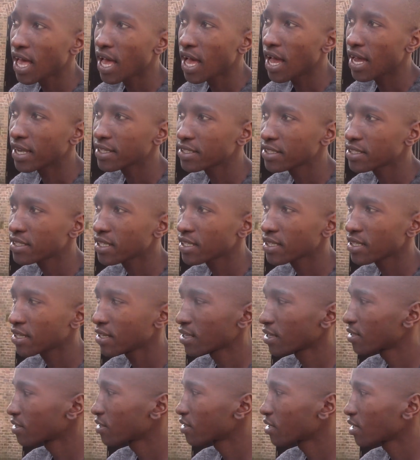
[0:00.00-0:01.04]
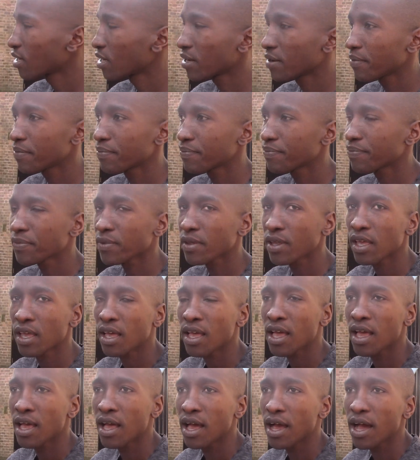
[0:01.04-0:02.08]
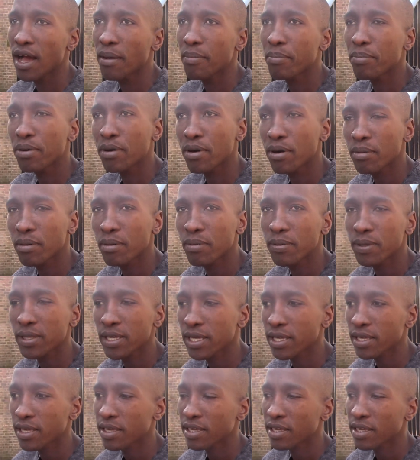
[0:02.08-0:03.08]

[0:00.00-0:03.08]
I just think that it's uh, I probably,